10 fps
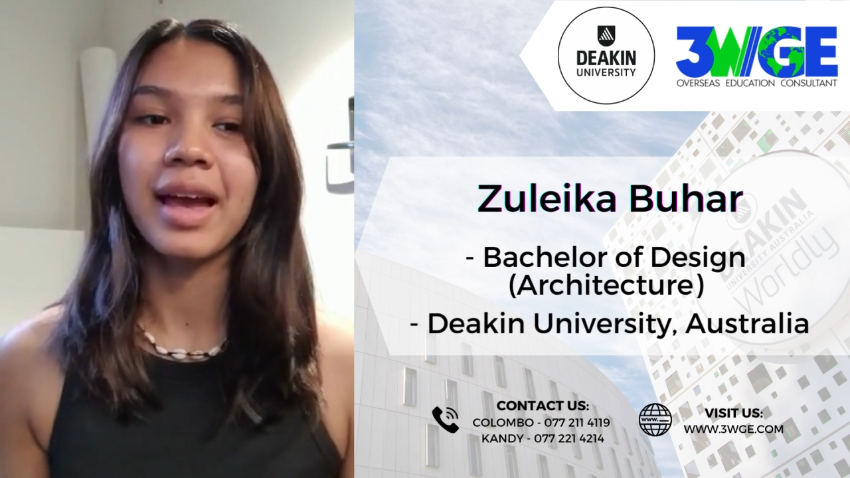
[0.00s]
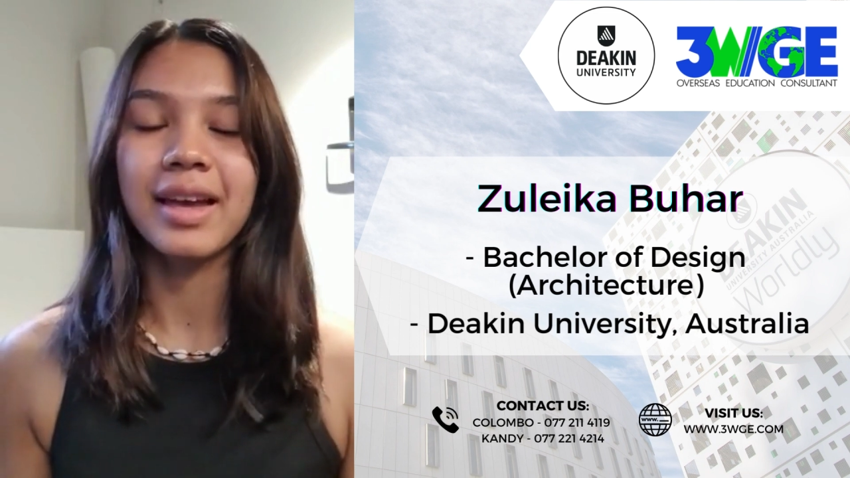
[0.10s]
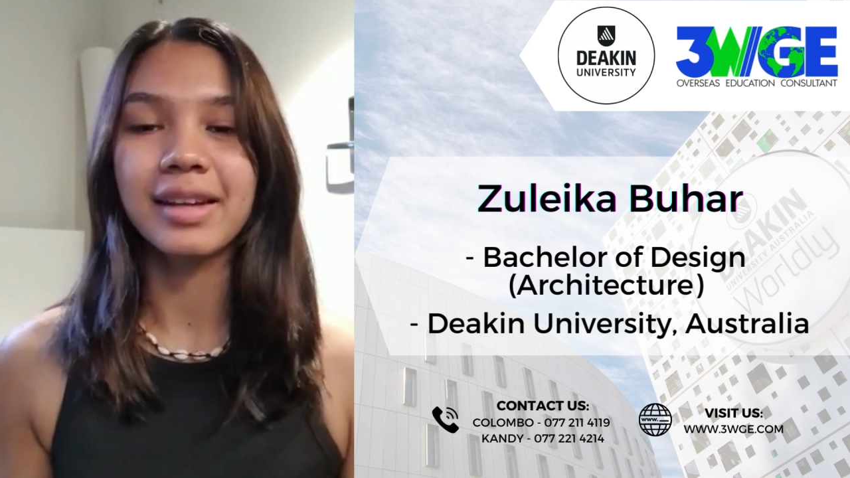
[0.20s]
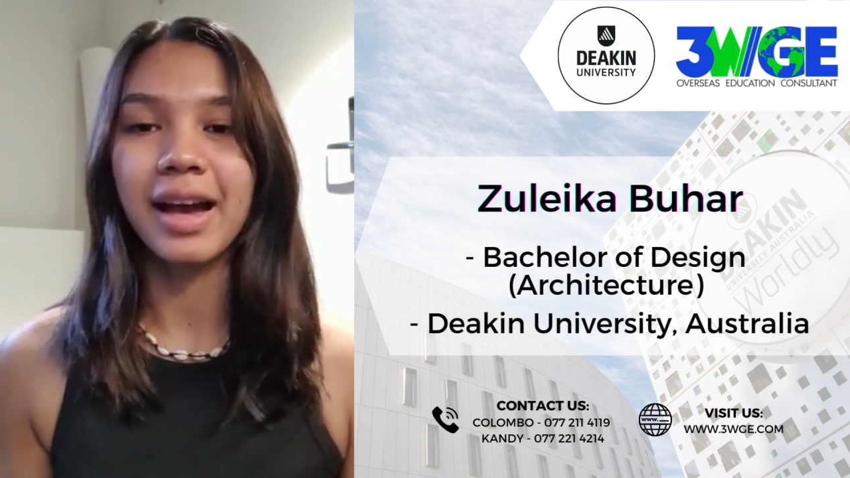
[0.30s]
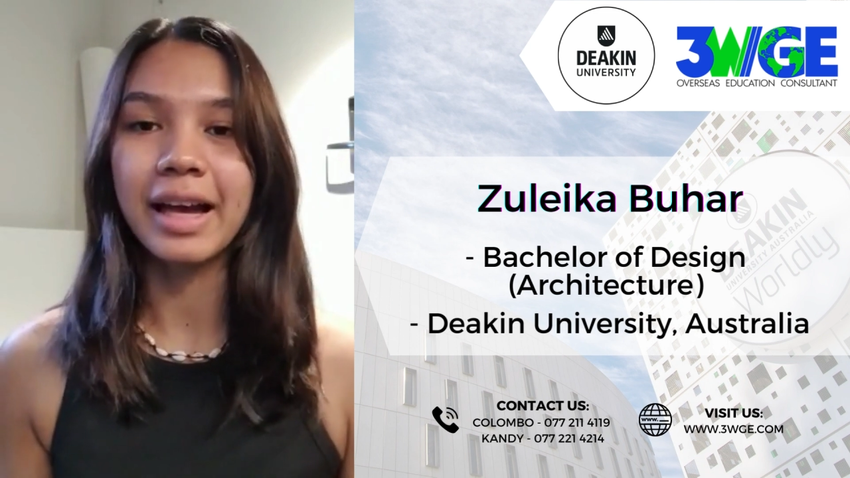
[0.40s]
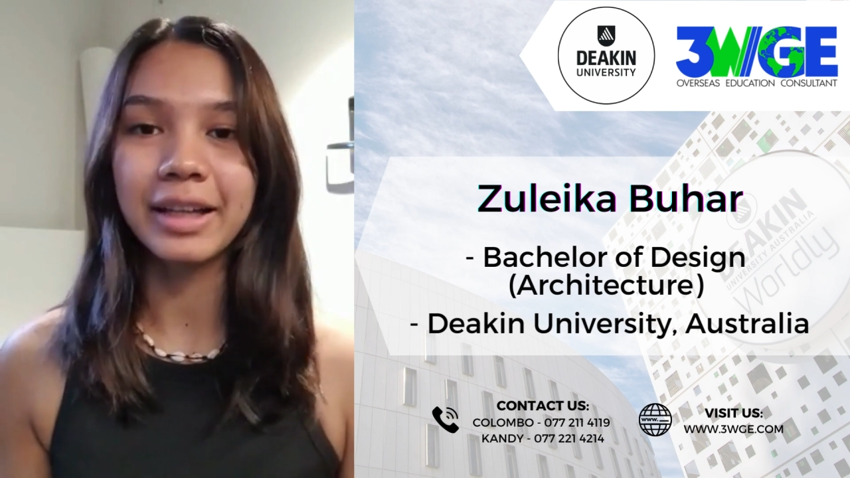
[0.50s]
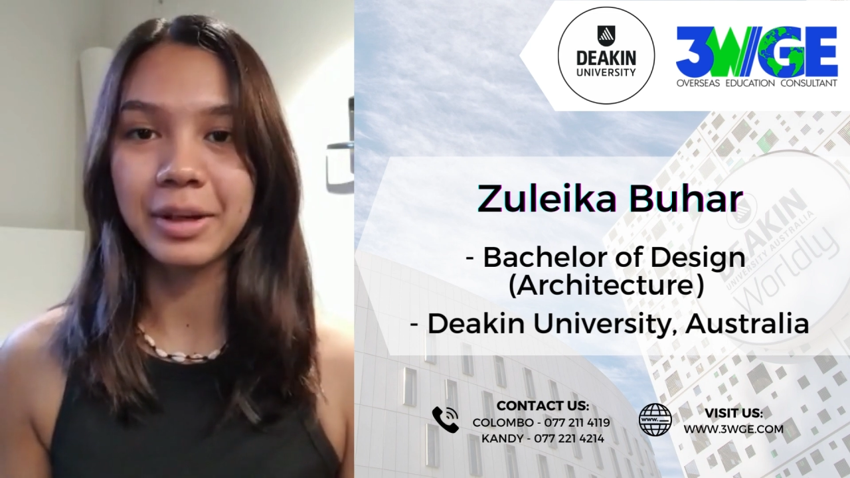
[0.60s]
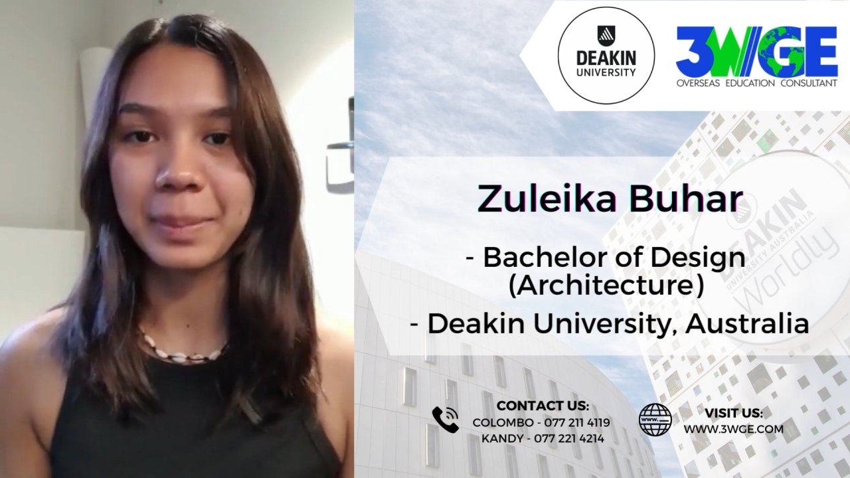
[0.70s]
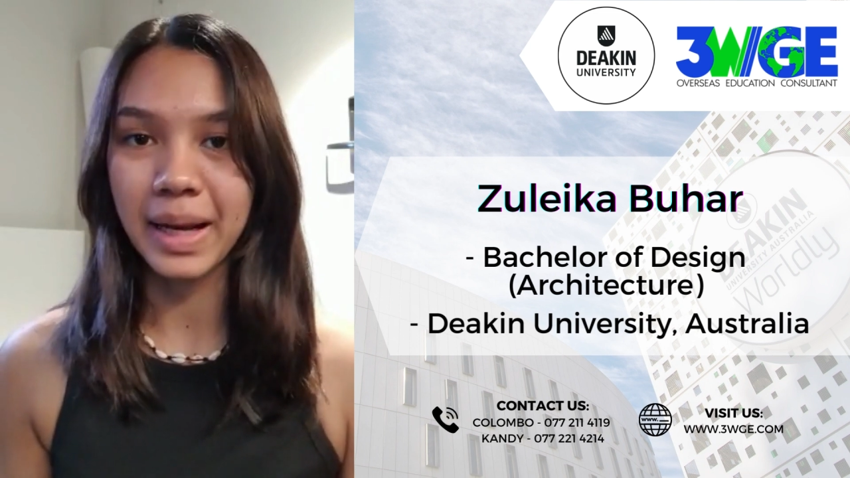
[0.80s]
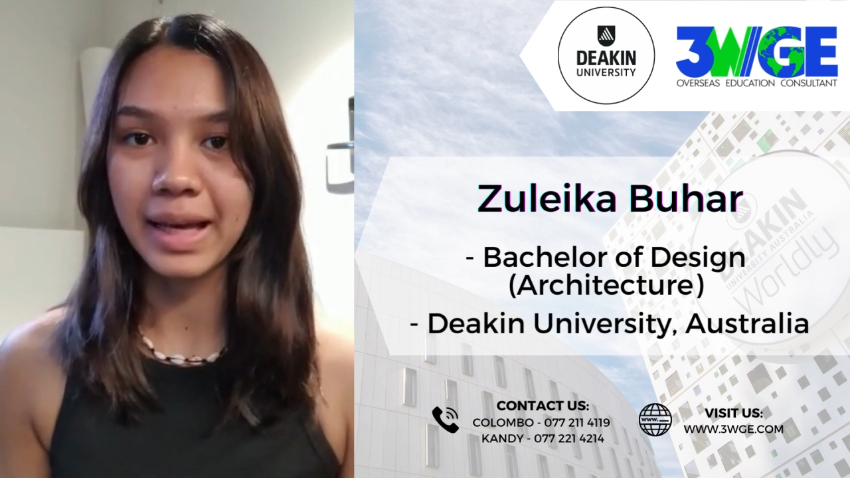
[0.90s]
and I
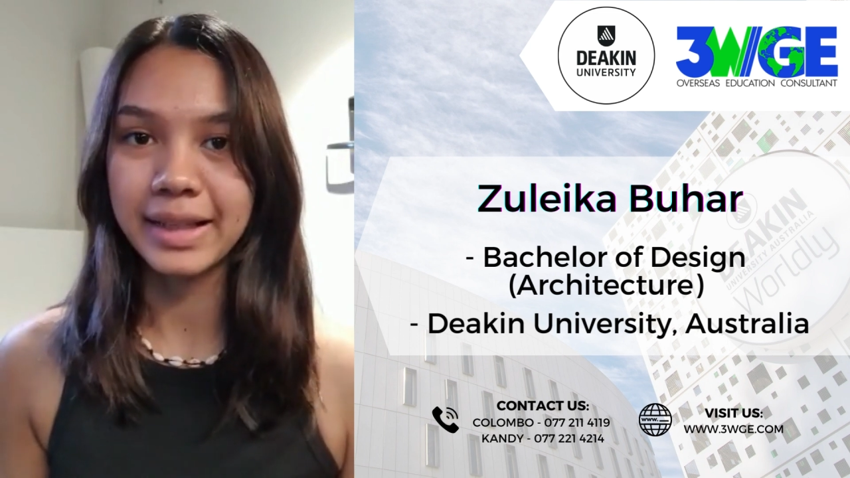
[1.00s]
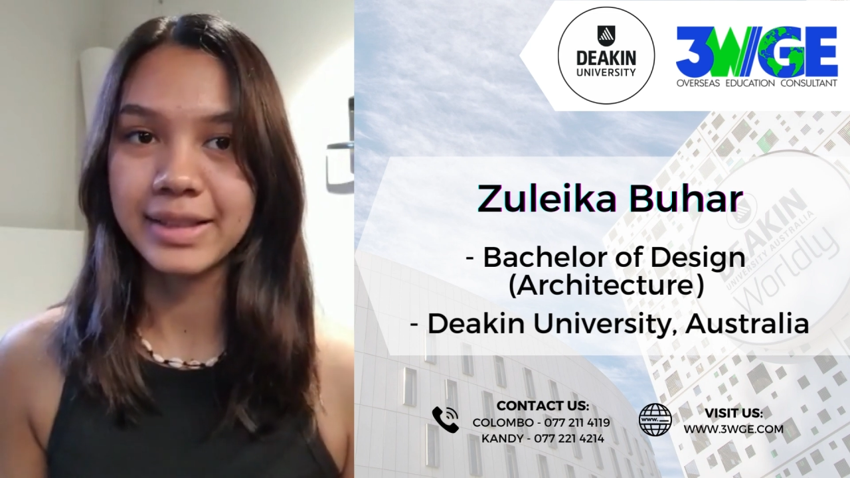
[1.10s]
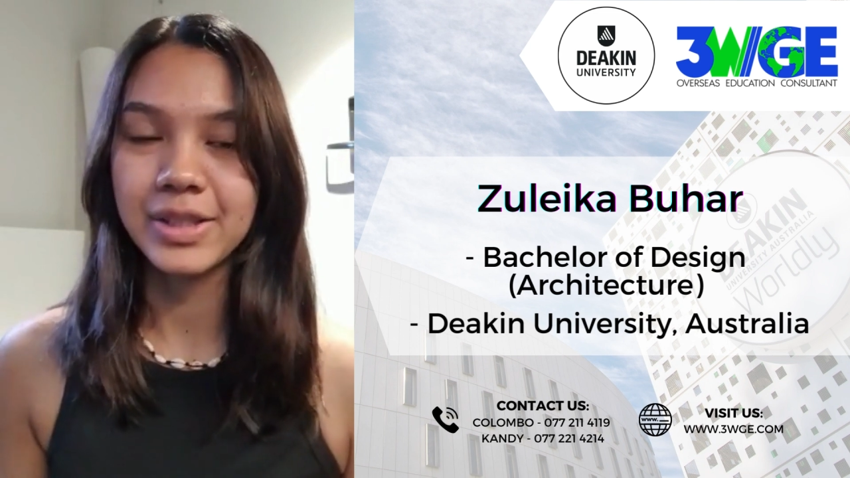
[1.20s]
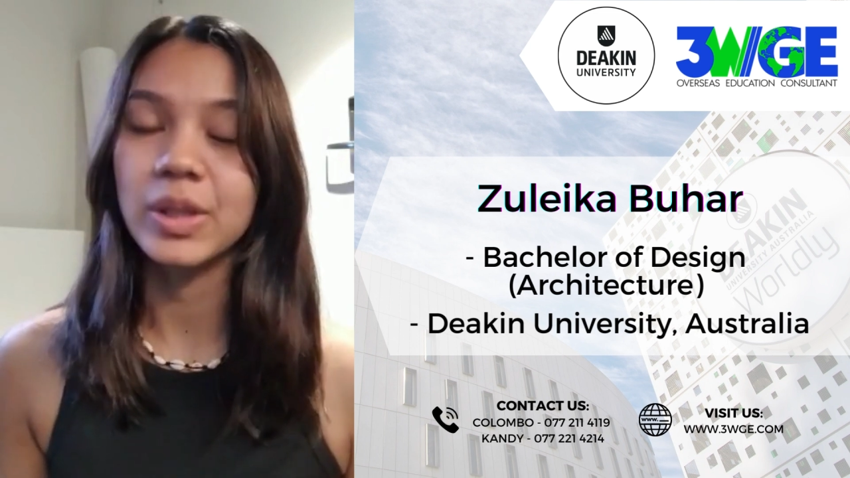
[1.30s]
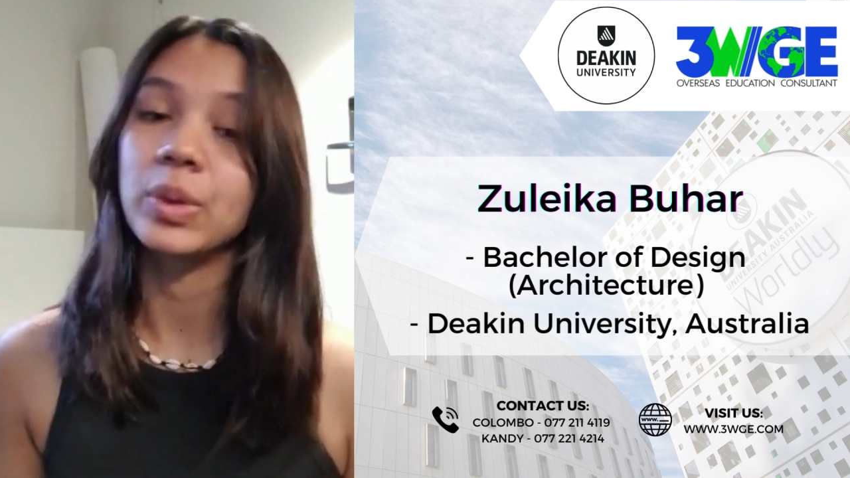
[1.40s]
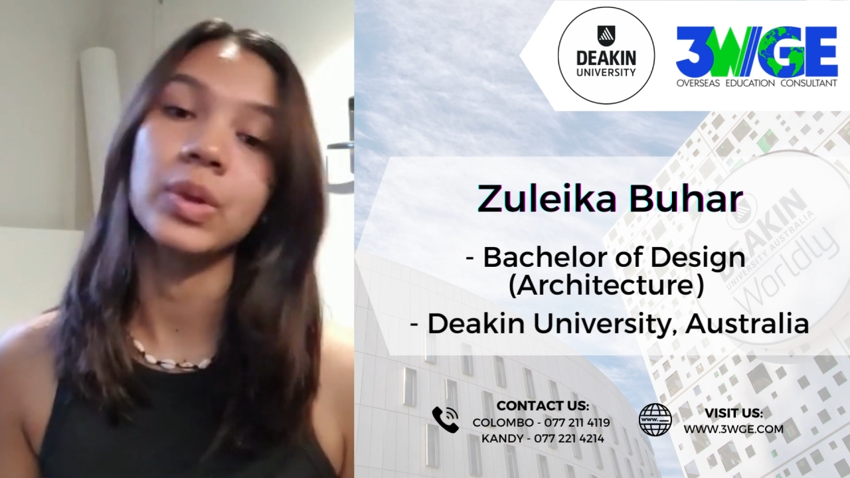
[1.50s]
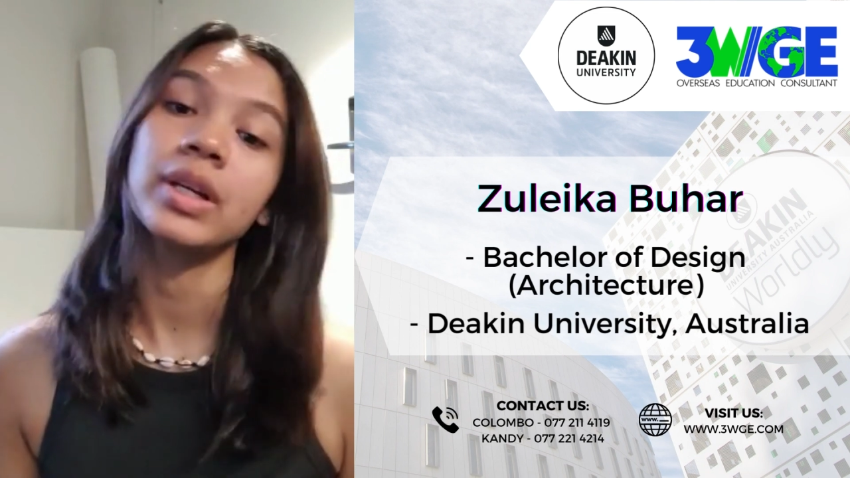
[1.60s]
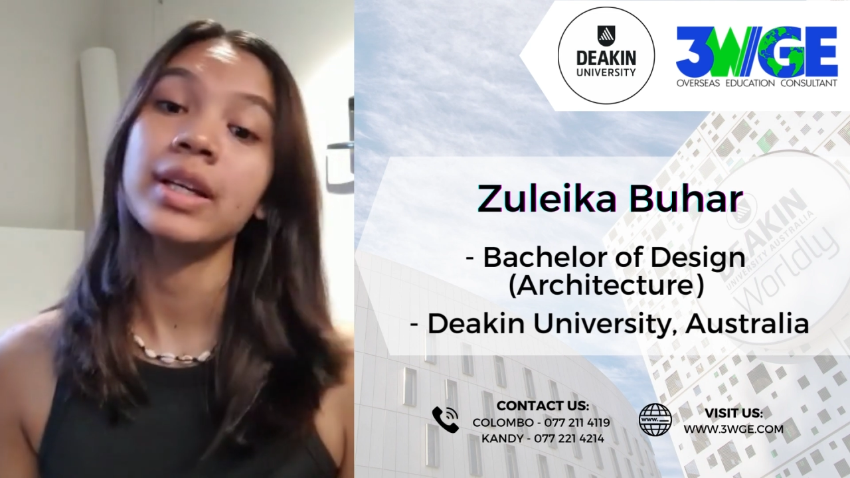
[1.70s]
applied to